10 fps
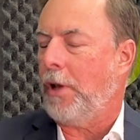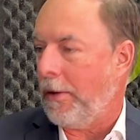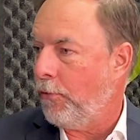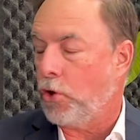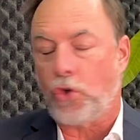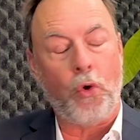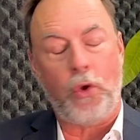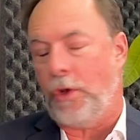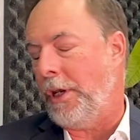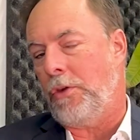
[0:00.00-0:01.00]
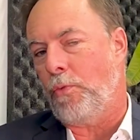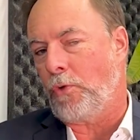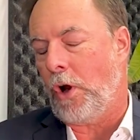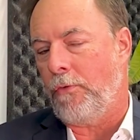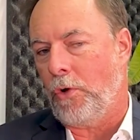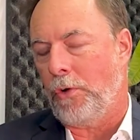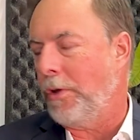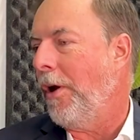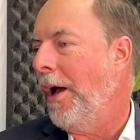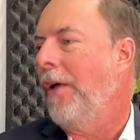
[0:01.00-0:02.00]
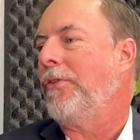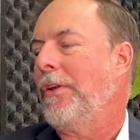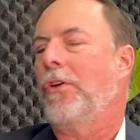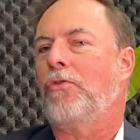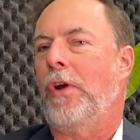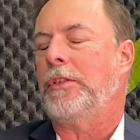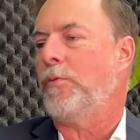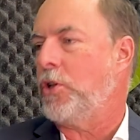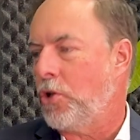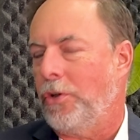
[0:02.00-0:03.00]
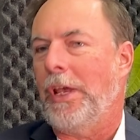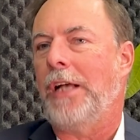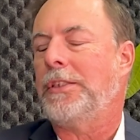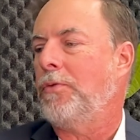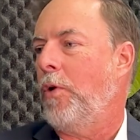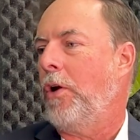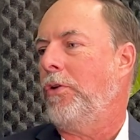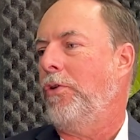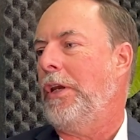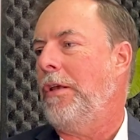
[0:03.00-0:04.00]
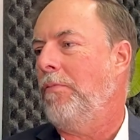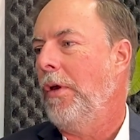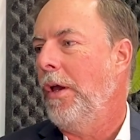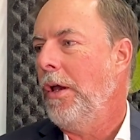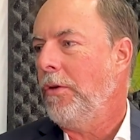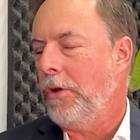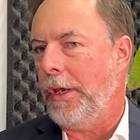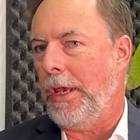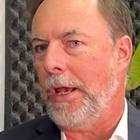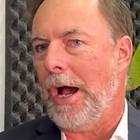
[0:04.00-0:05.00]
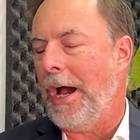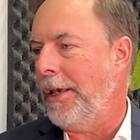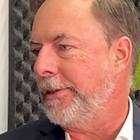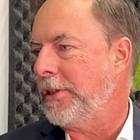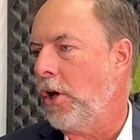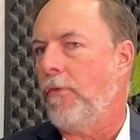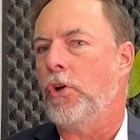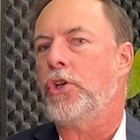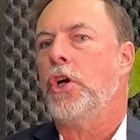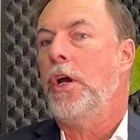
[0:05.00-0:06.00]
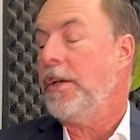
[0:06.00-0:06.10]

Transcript: Like, for sure, you need to cover the health and the transmission. That's where you need the highest coverage.